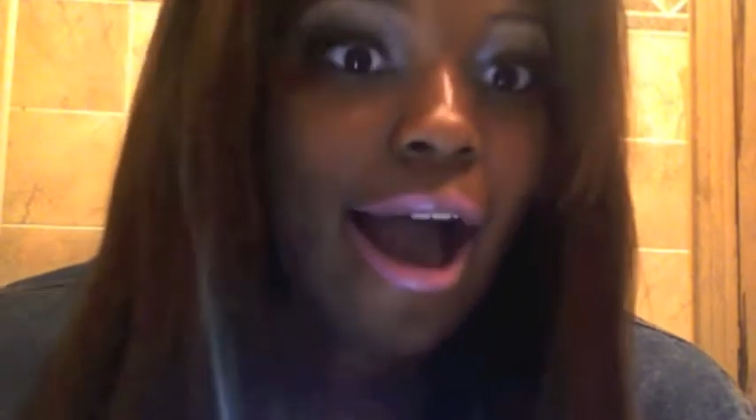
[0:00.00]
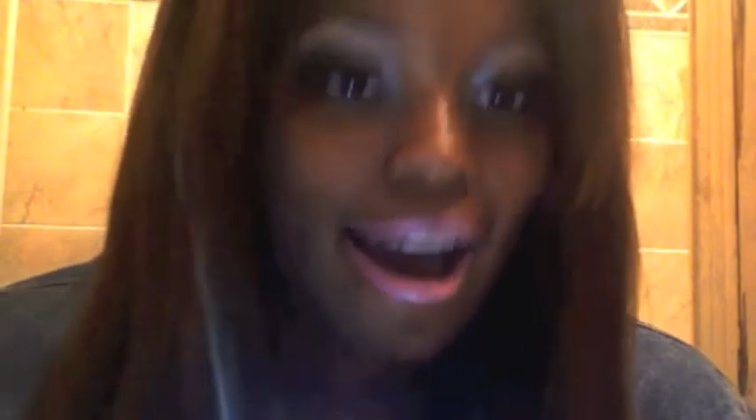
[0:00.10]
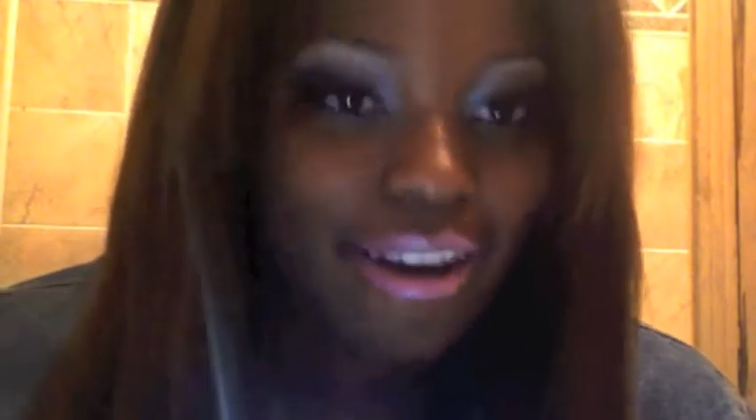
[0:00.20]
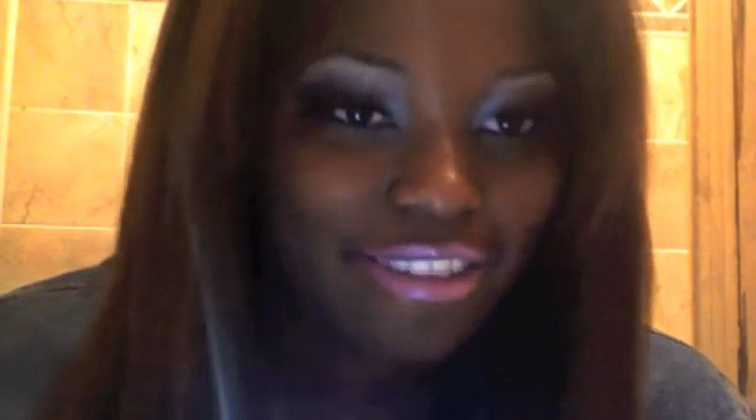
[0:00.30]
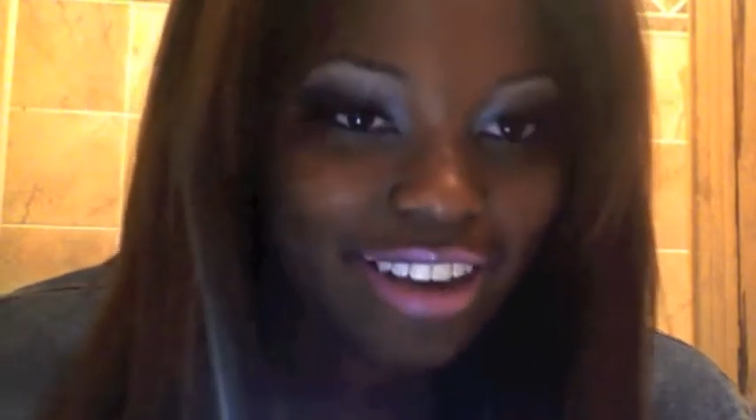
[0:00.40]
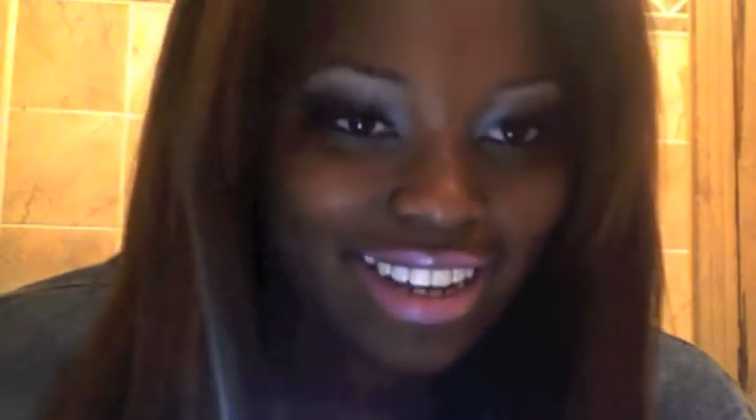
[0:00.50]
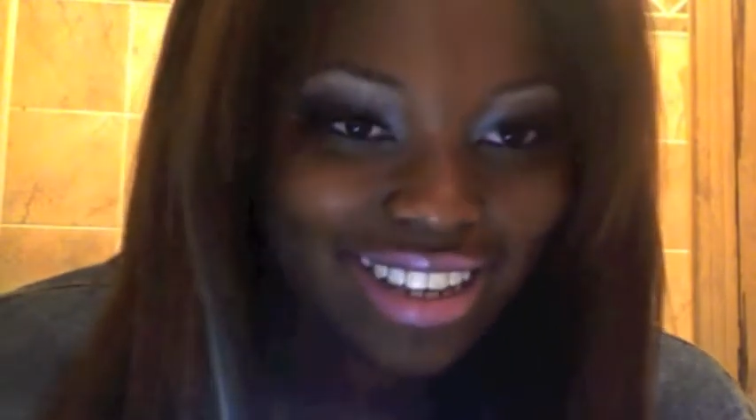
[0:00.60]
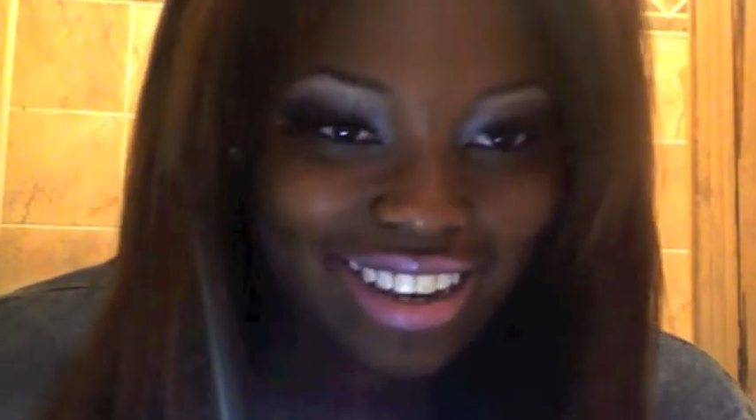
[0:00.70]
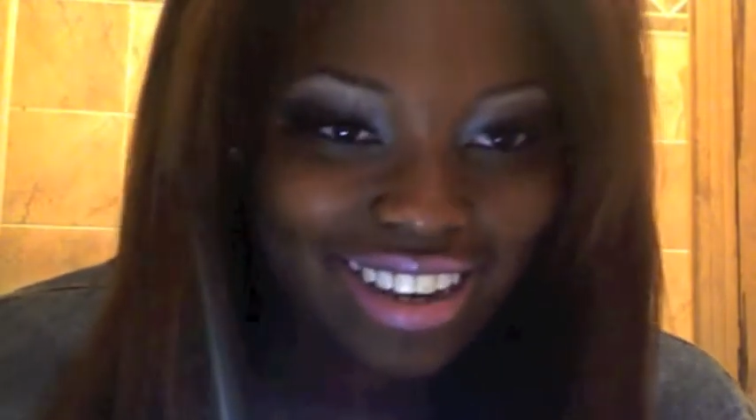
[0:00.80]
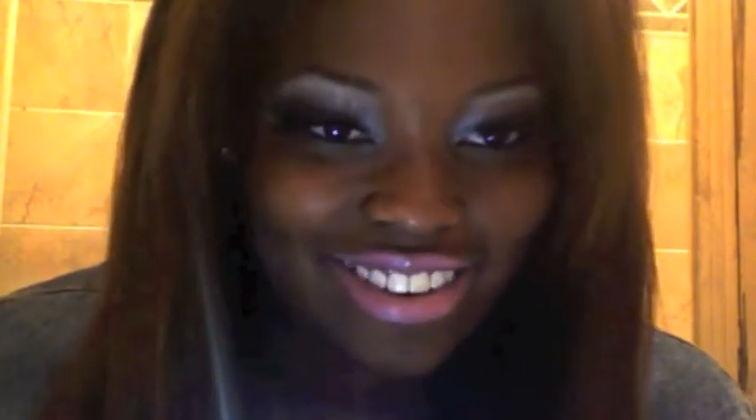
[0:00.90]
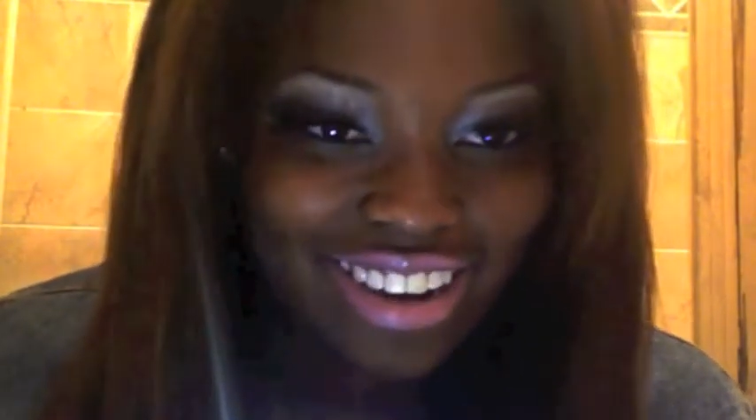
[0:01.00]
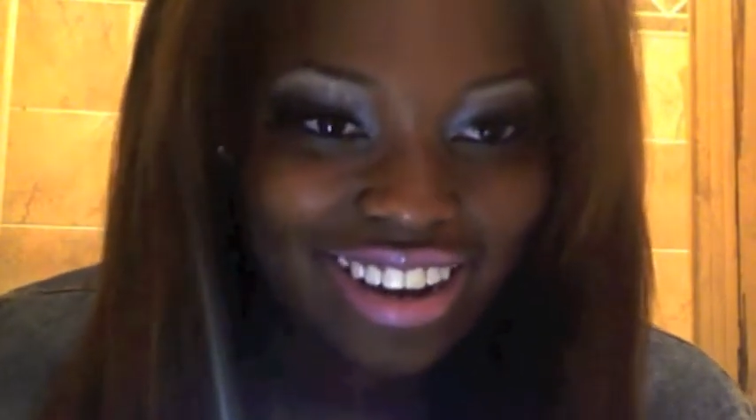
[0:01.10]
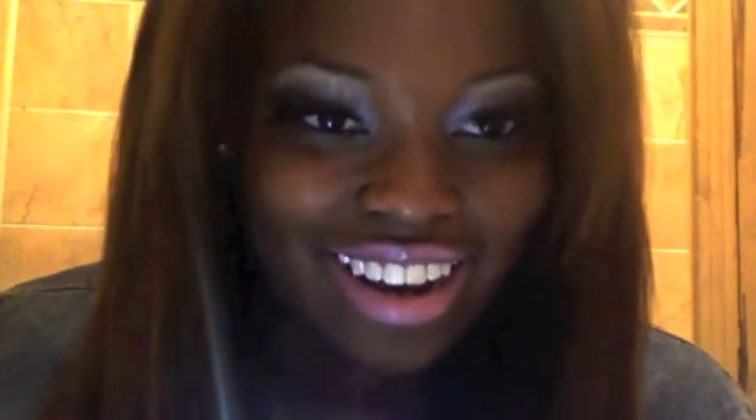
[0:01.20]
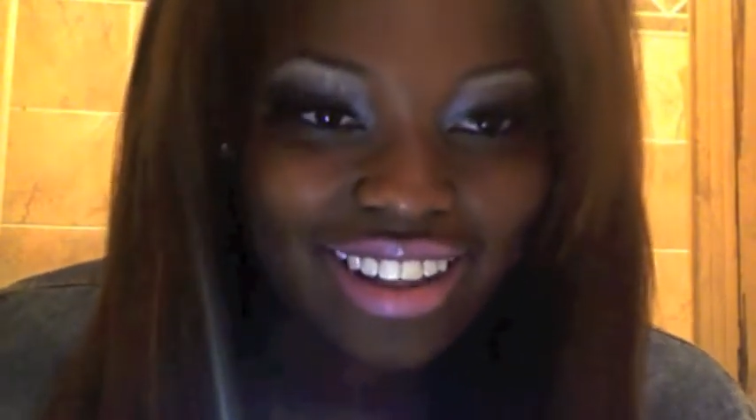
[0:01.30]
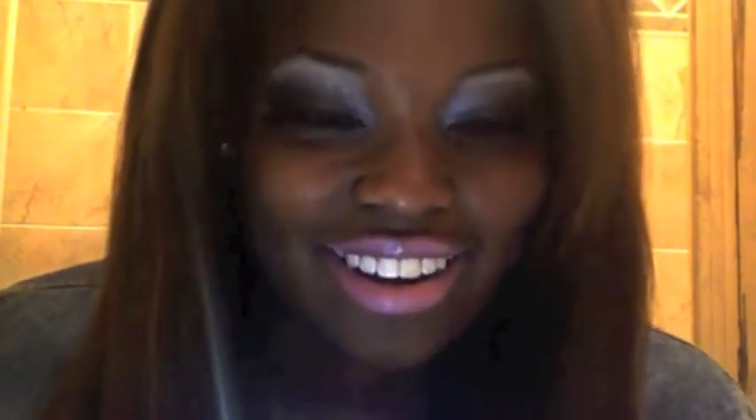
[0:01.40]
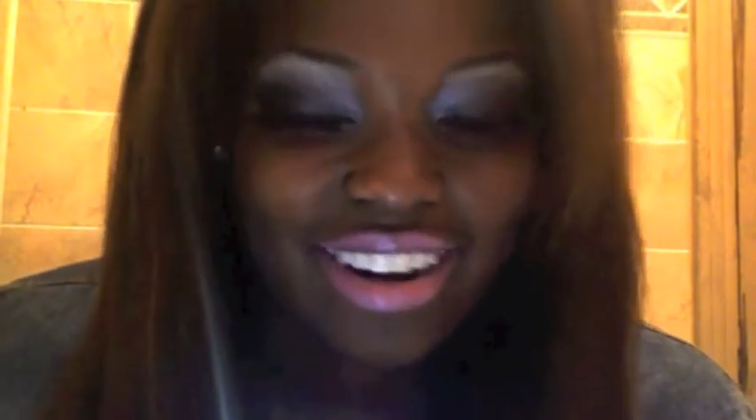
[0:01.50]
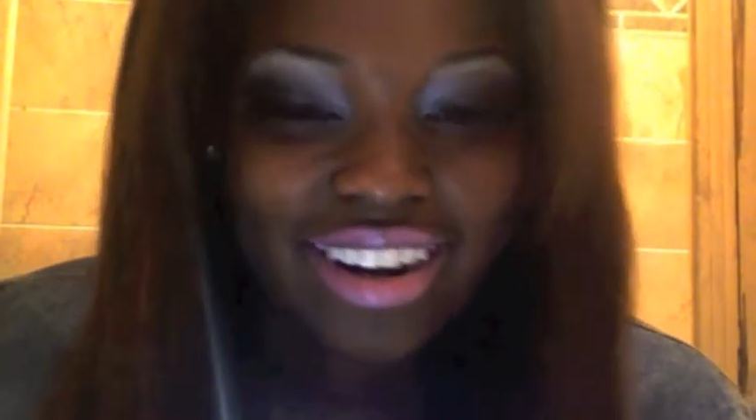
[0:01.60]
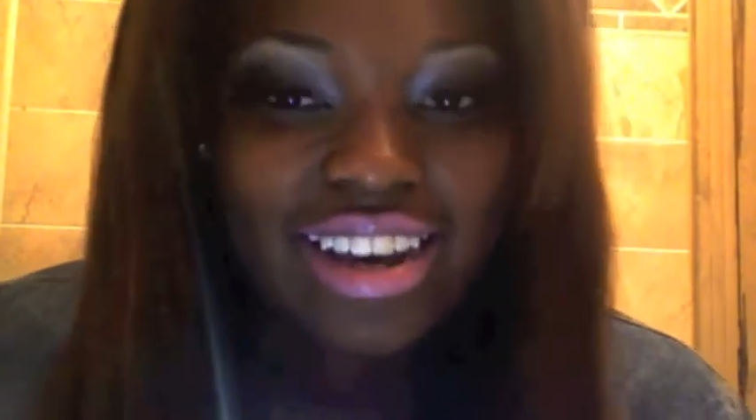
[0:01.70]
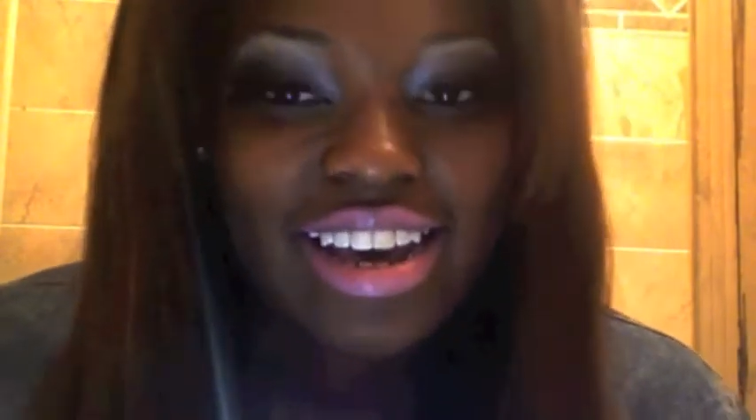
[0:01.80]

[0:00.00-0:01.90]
Obviously you can color it.